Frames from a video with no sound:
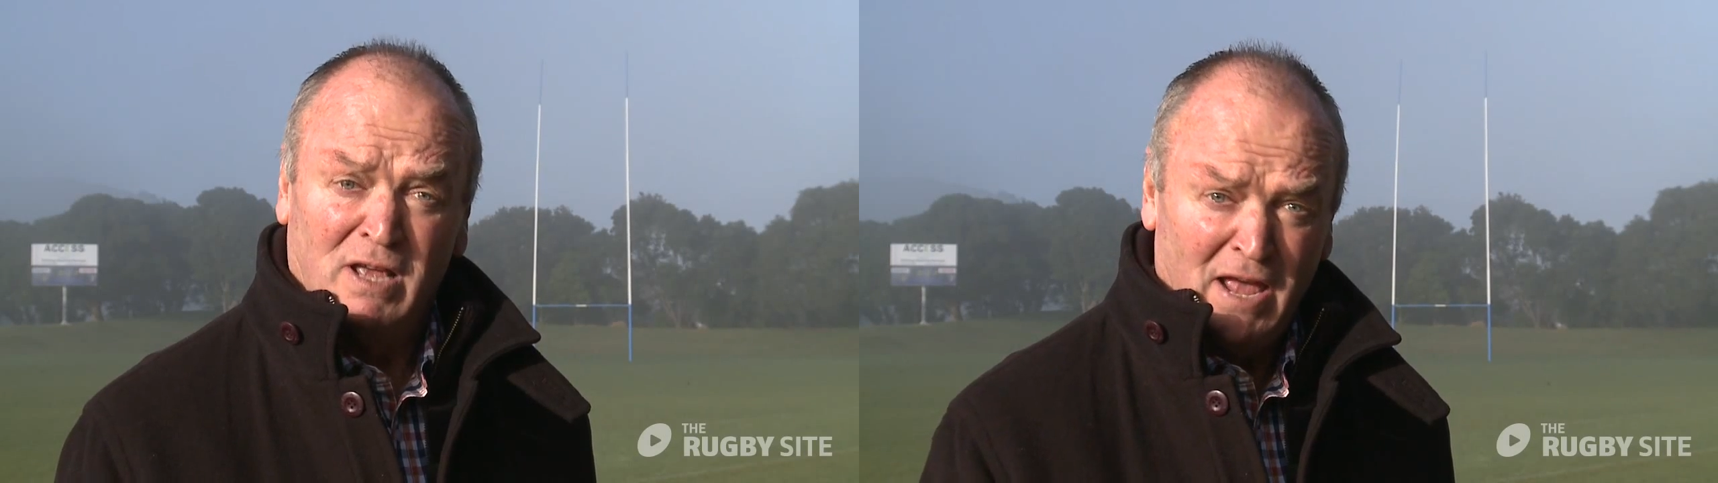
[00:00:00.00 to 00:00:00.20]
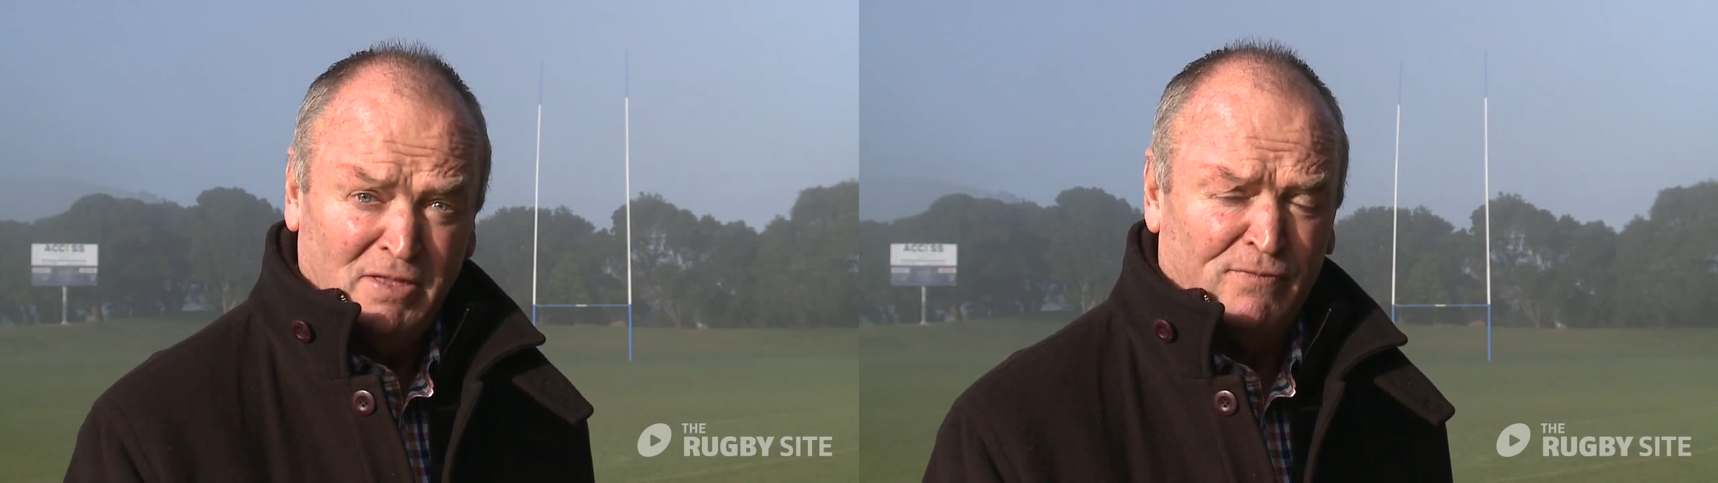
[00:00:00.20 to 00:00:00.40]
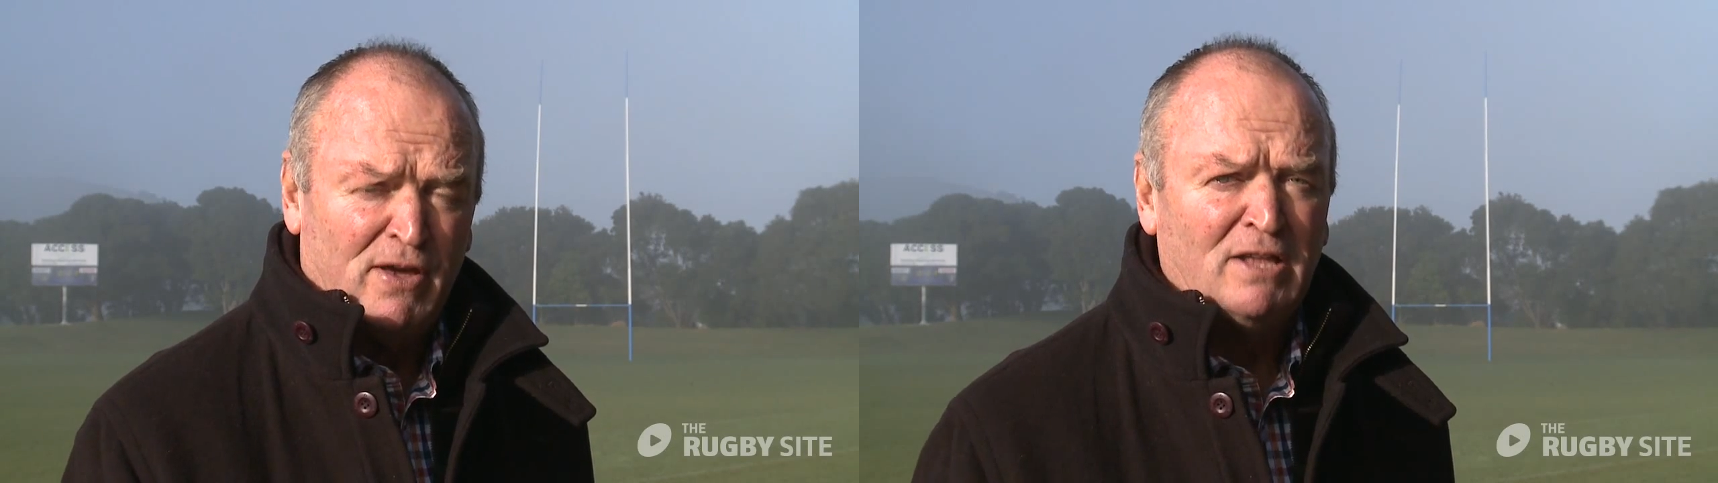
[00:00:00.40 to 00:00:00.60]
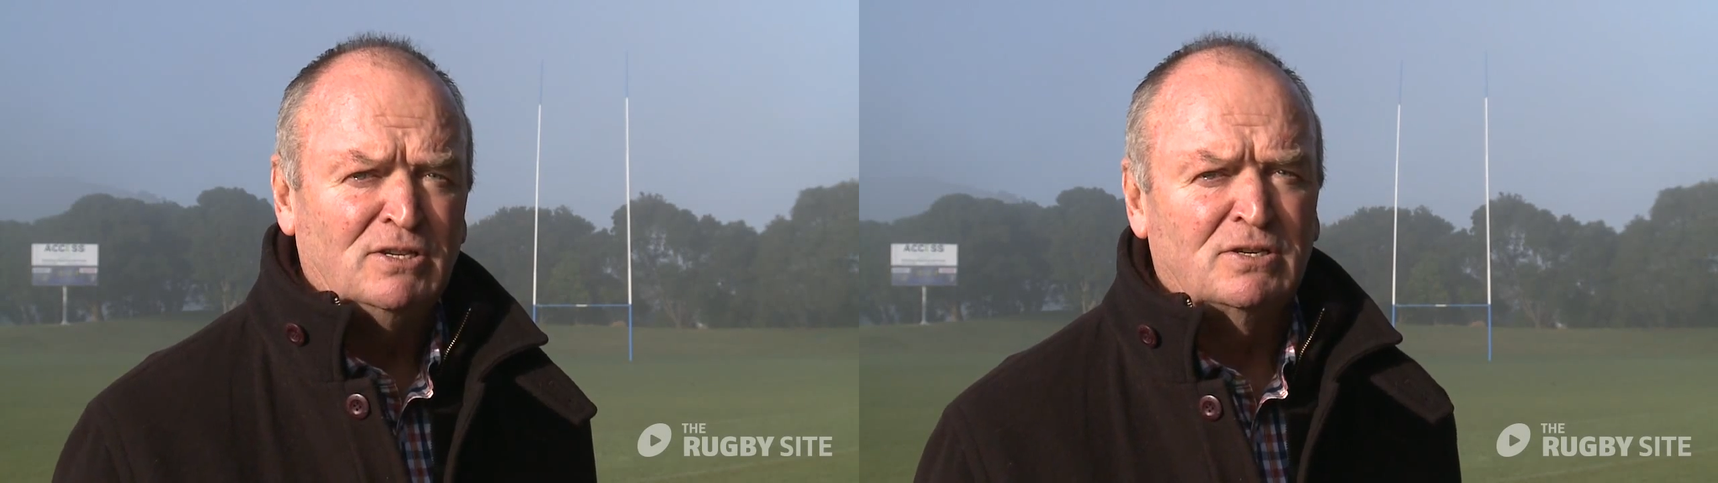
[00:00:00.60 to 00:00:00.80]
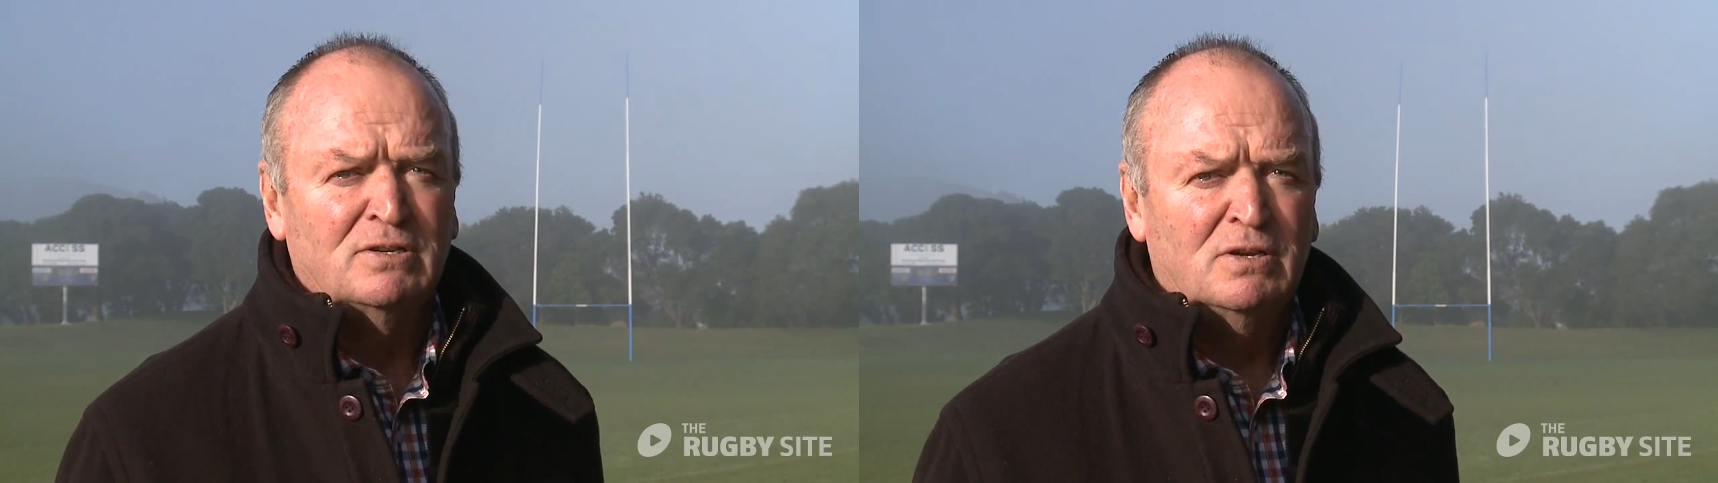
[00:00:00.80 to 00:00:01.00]
and the
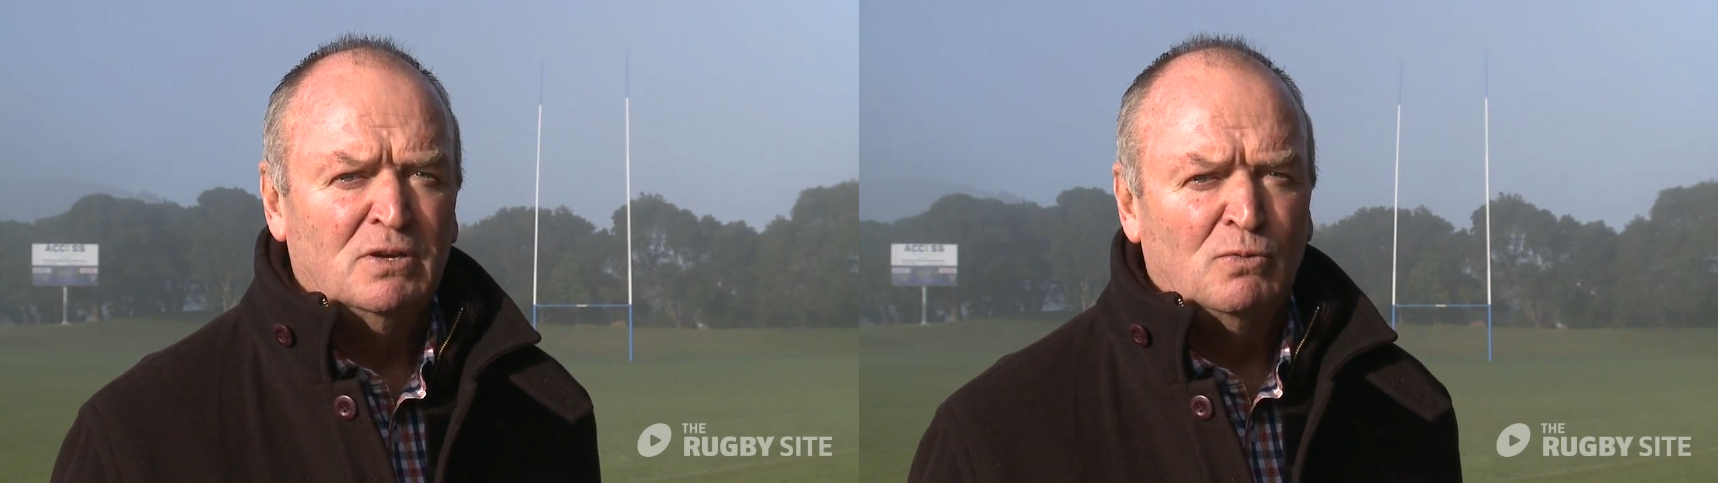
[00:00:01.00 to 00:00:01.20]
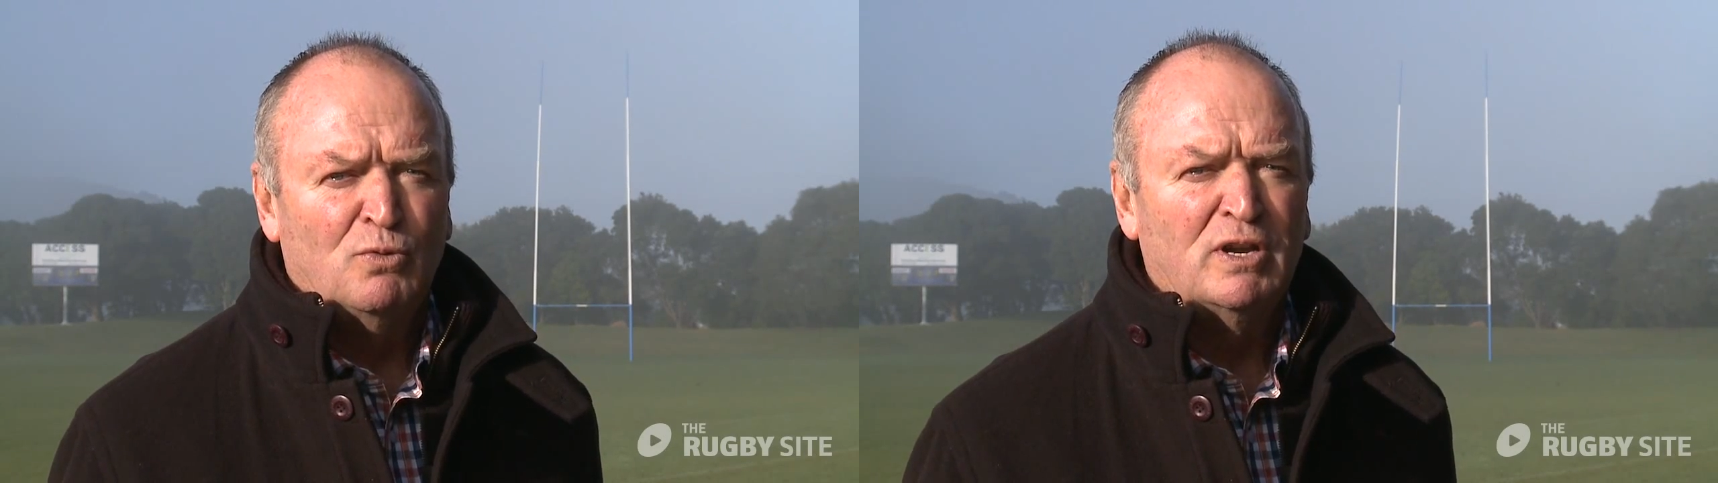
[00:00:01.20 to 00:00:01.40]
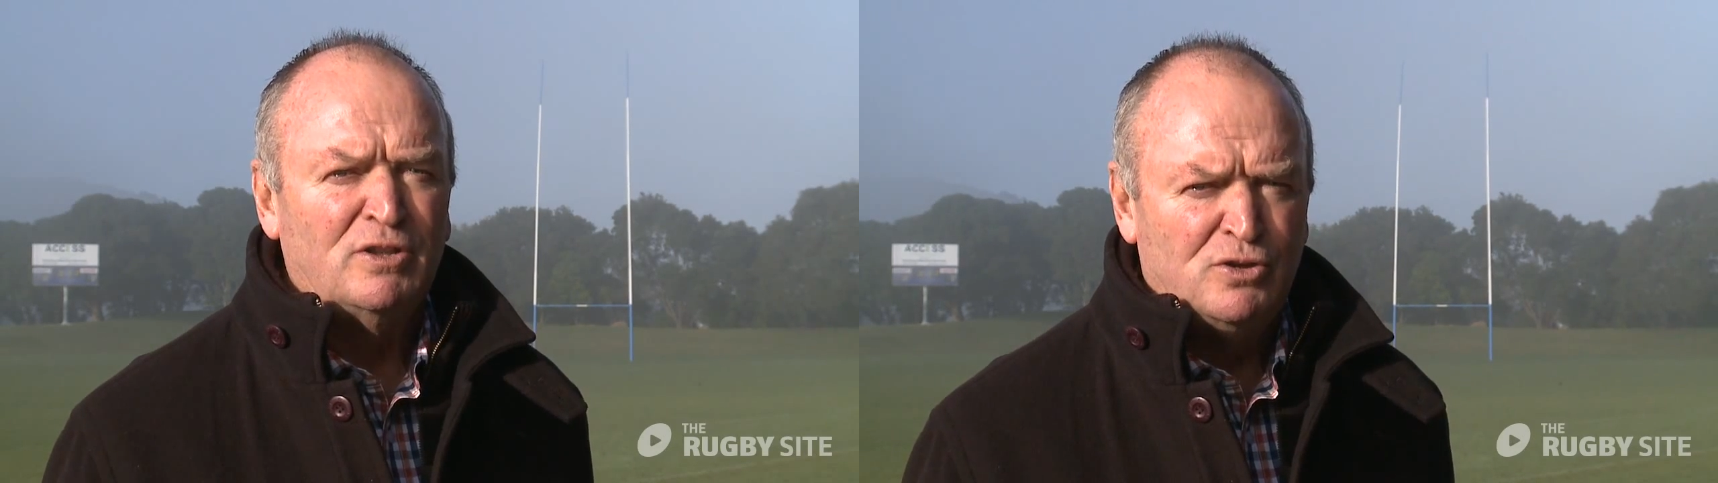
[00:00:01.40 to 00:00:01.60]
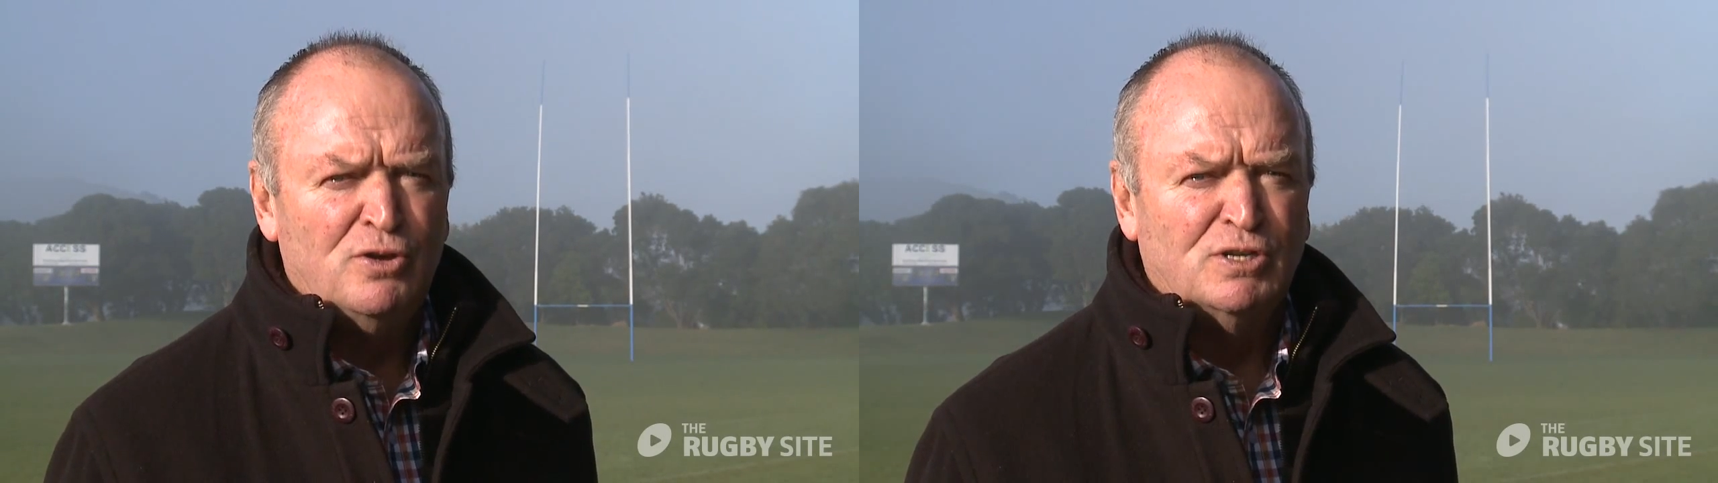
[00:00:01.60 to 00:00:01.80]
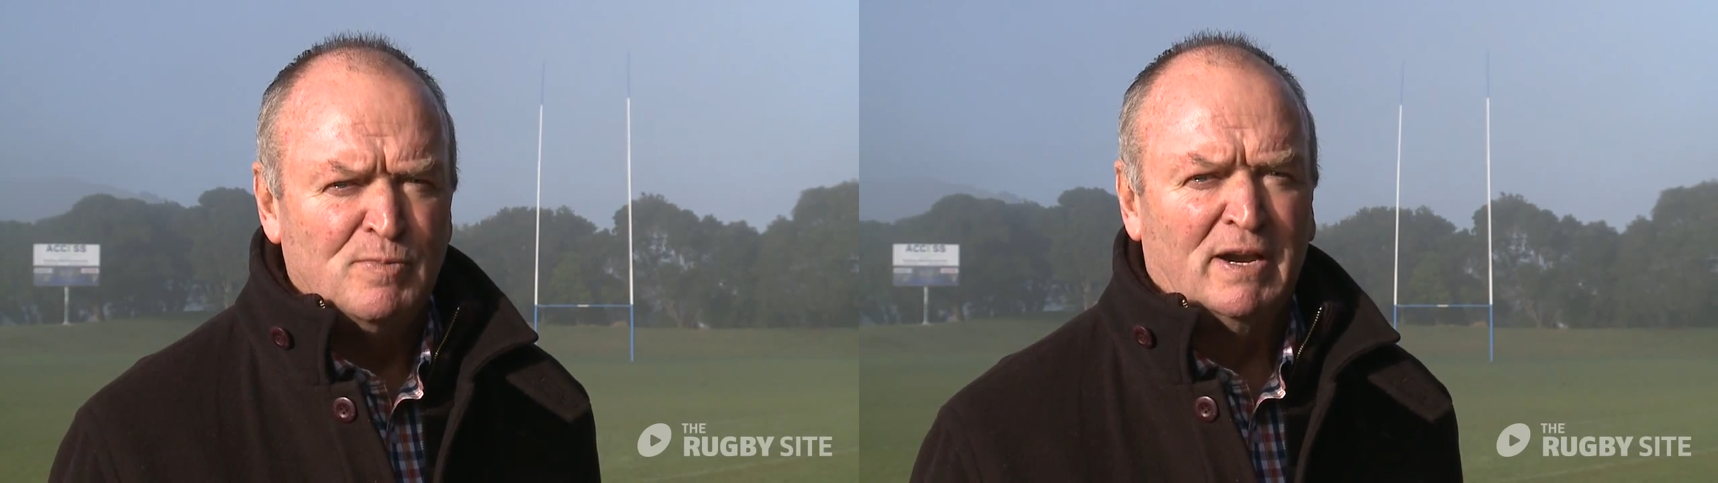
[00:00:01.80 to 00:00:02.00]
fans, will get a
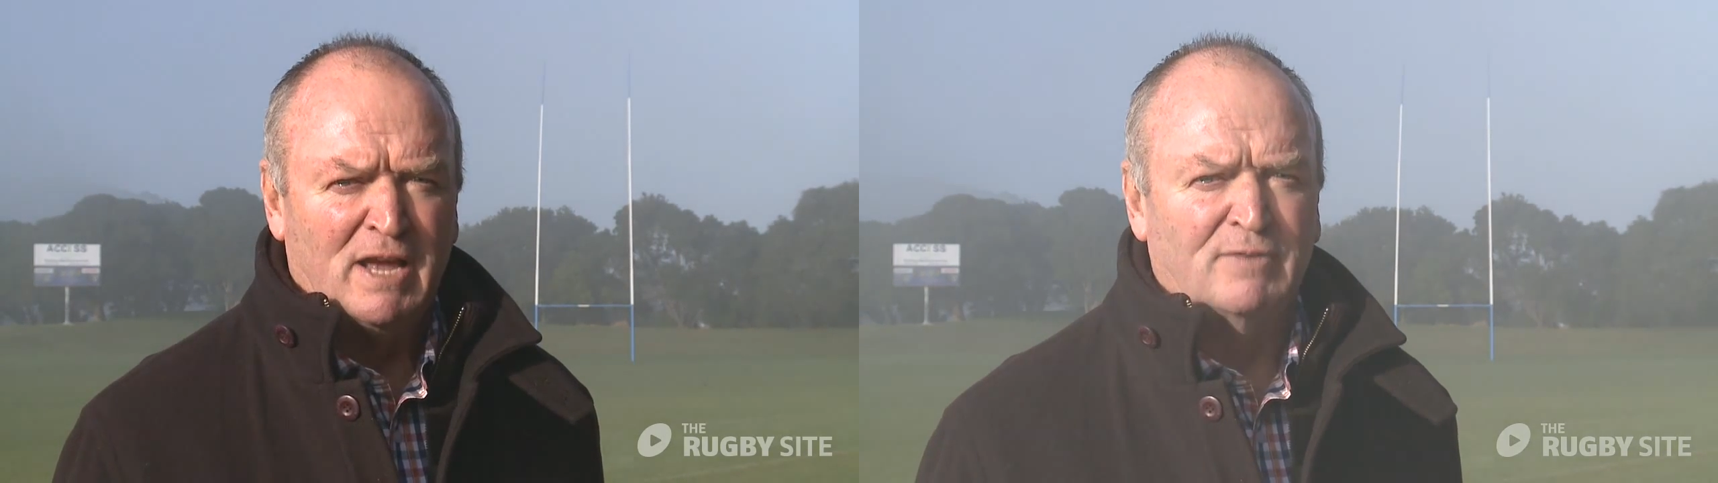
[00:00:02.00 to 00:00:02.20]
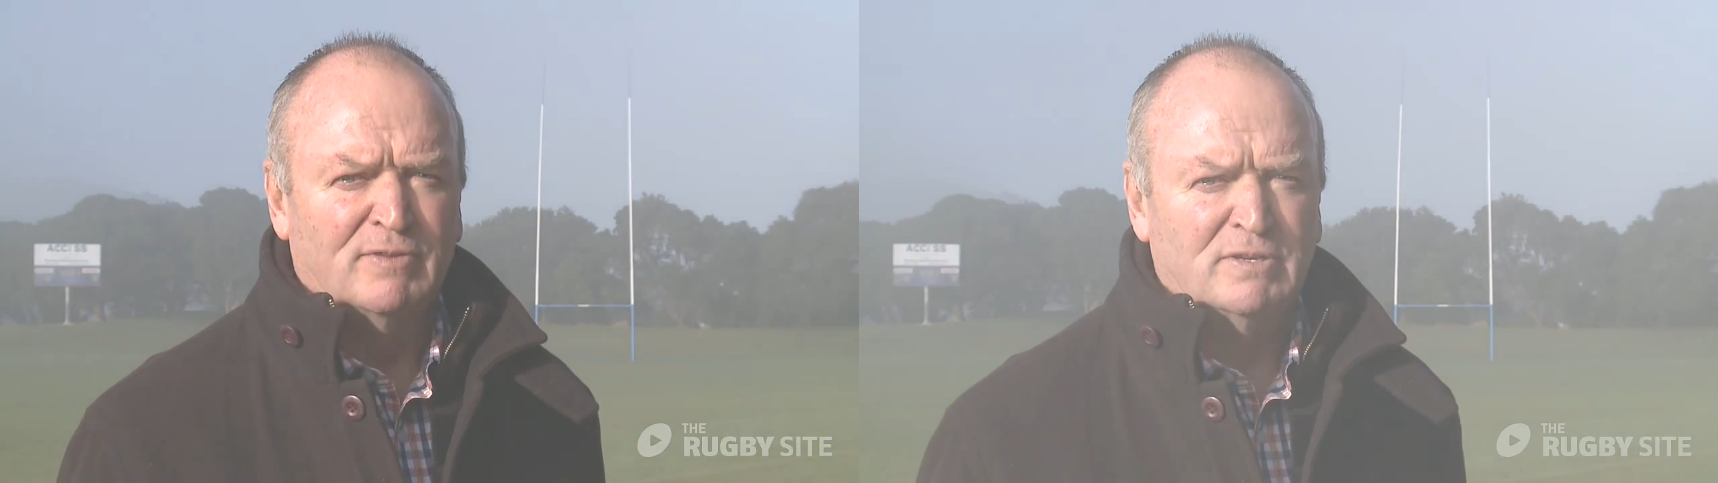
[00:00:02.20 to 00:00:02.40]
huge amount out of